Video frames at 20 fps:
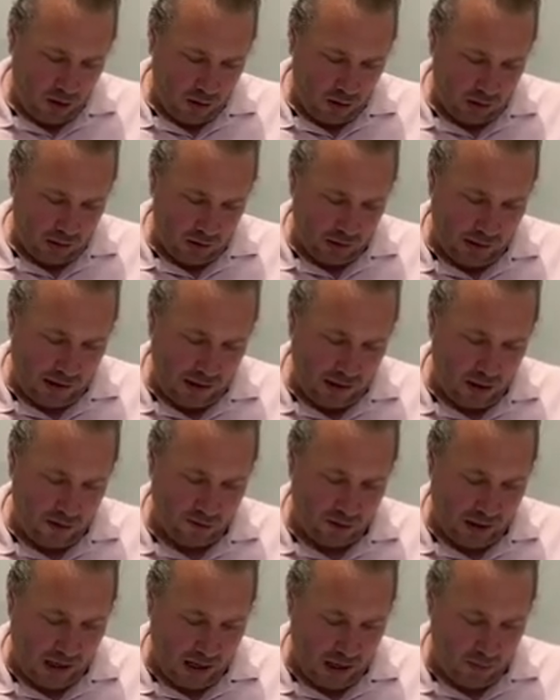Leg of
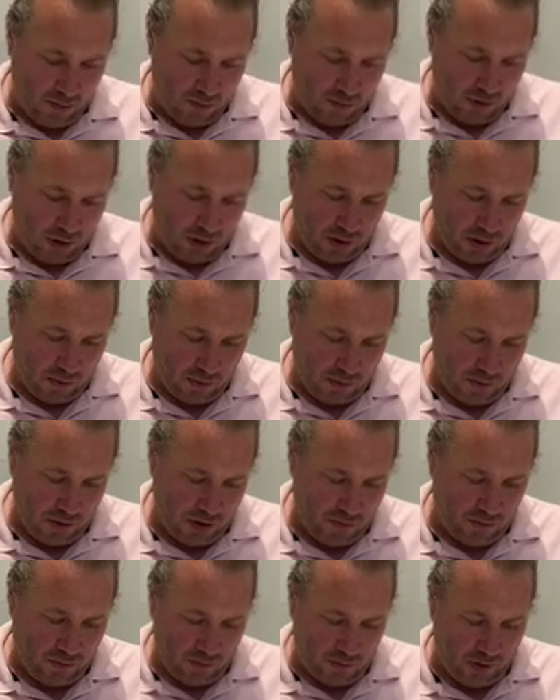lamb,
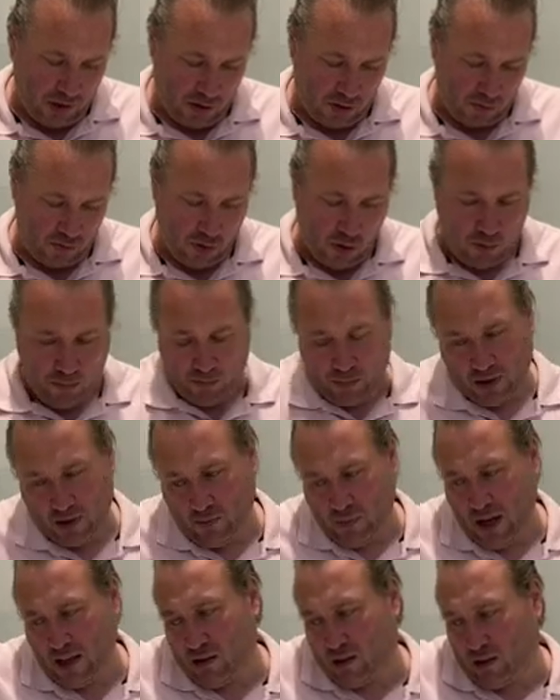this rump is
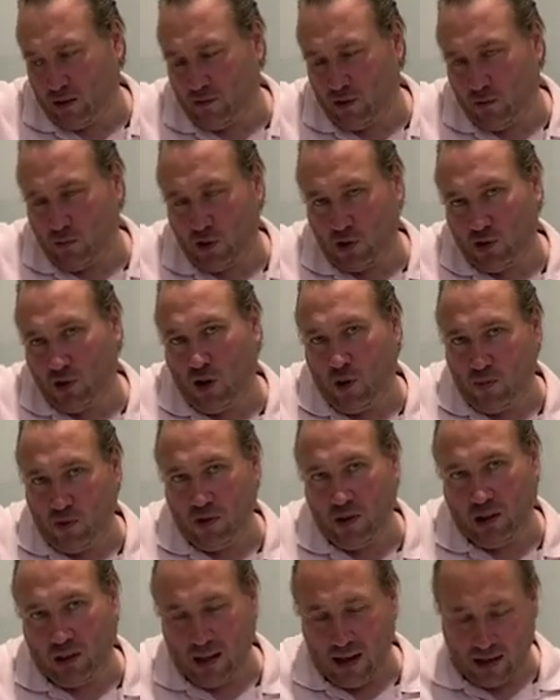basically from the top of the
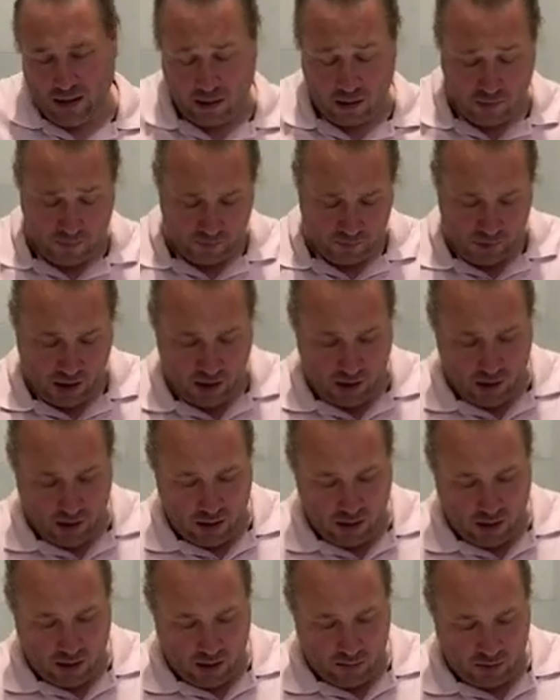leg.
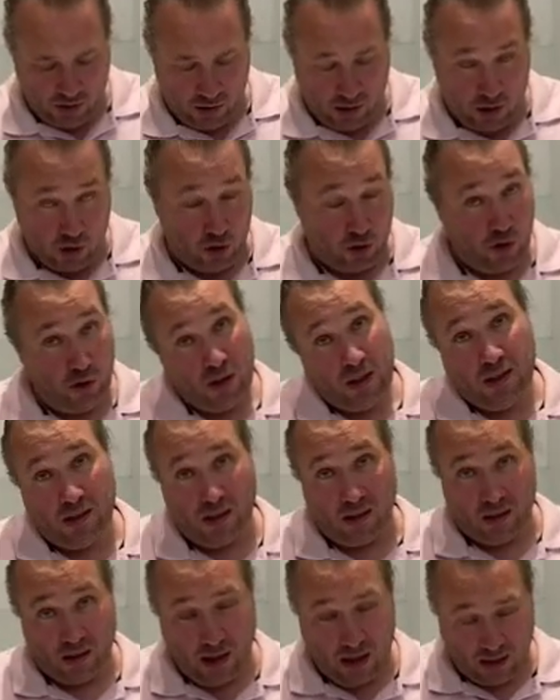So you treat
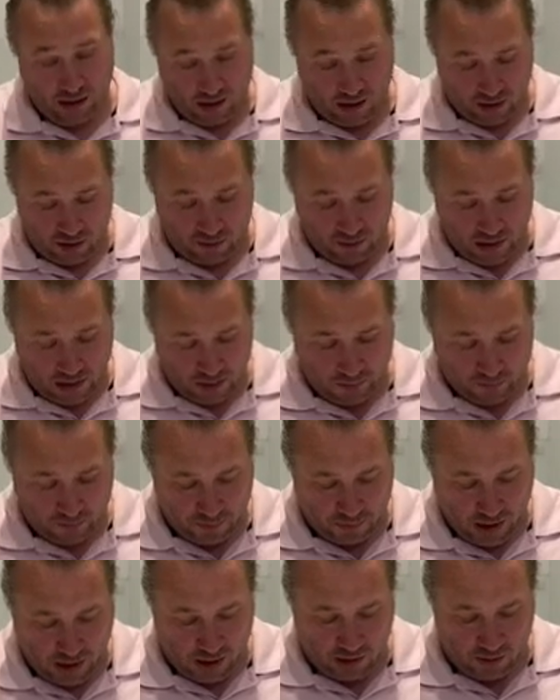it like leg of lamb.
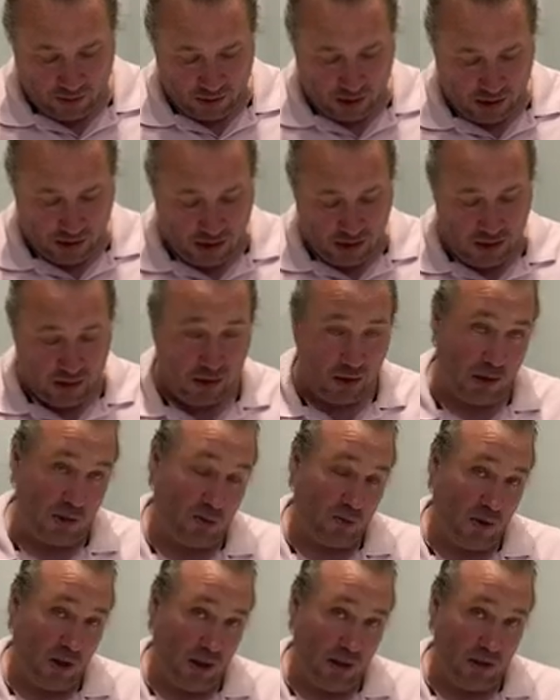Now, the easiest
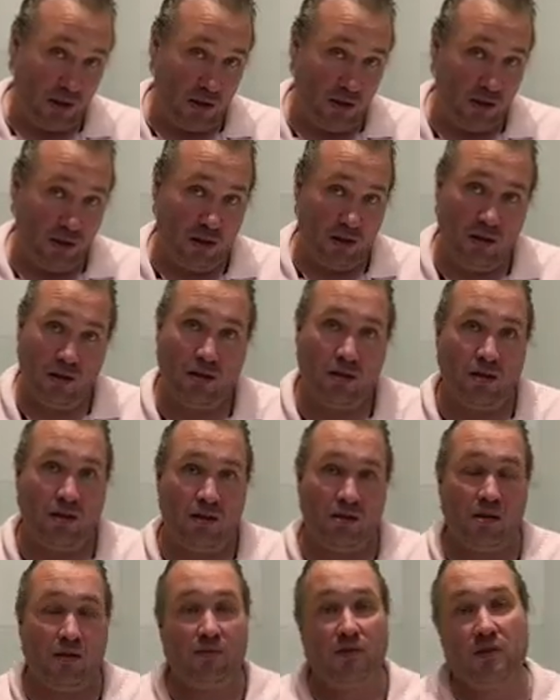way is
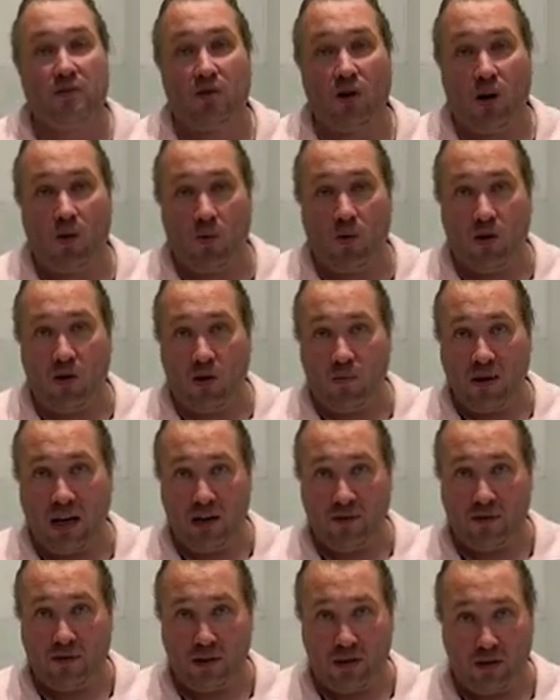if you've got a water
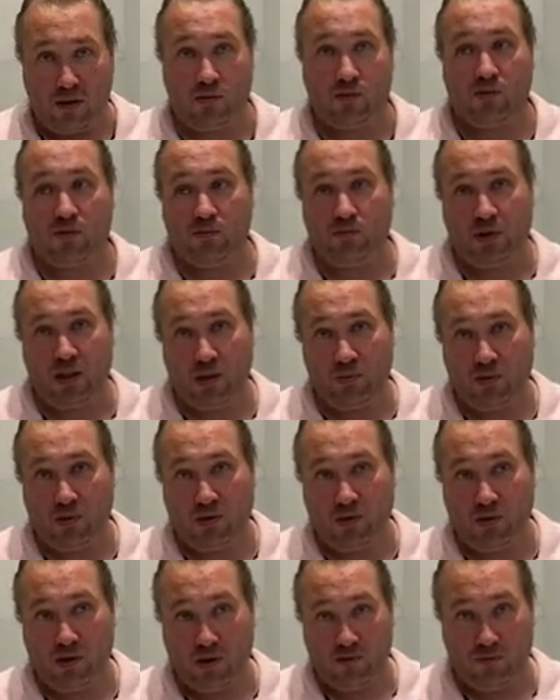bath, and I know some people
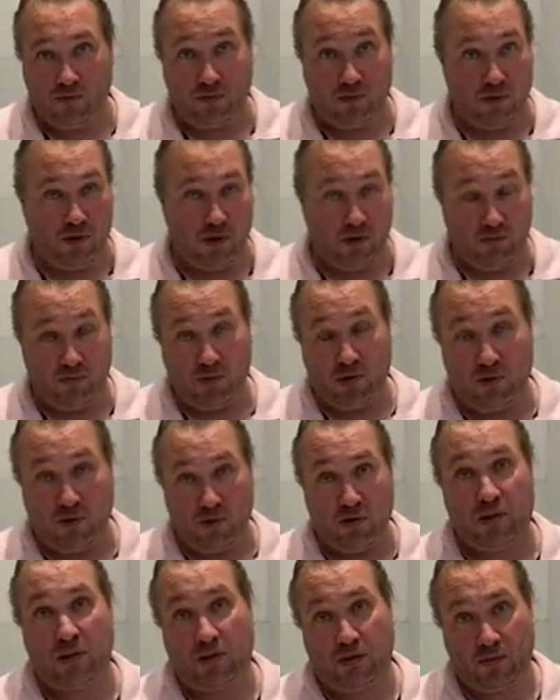that have bought
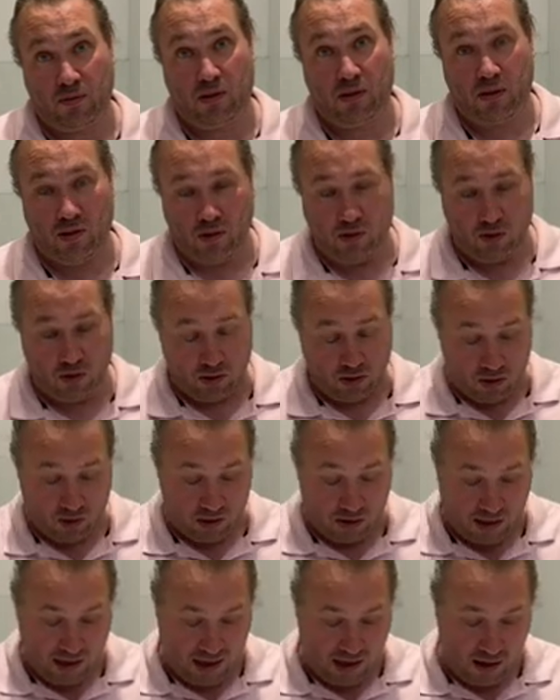this cook along
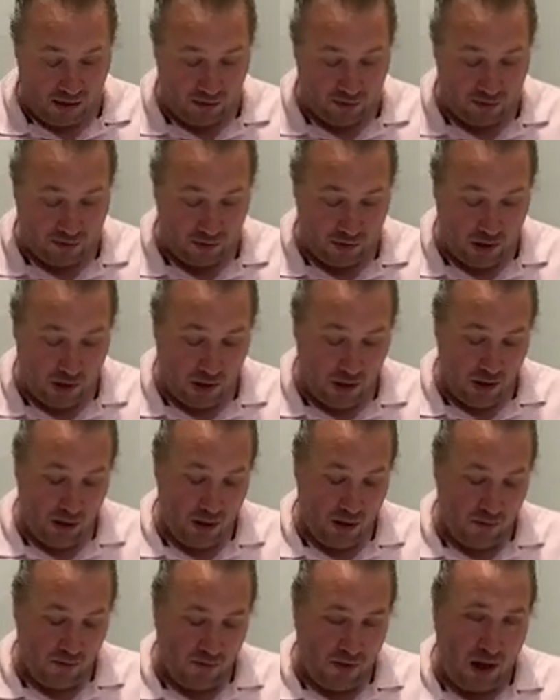have,
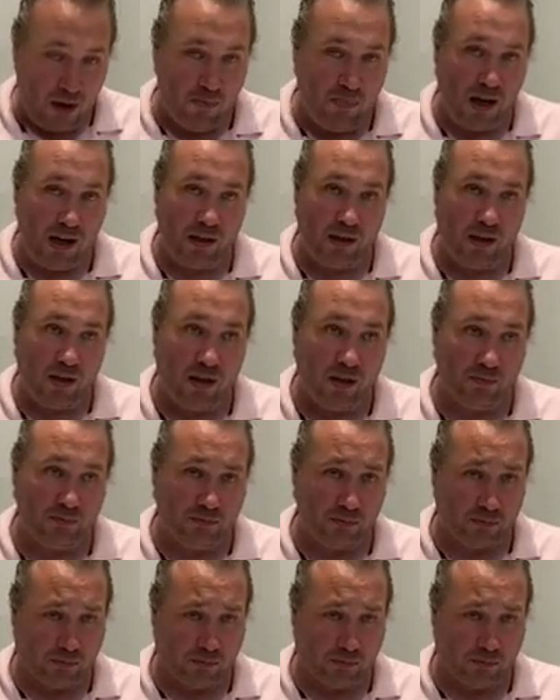vat pack it,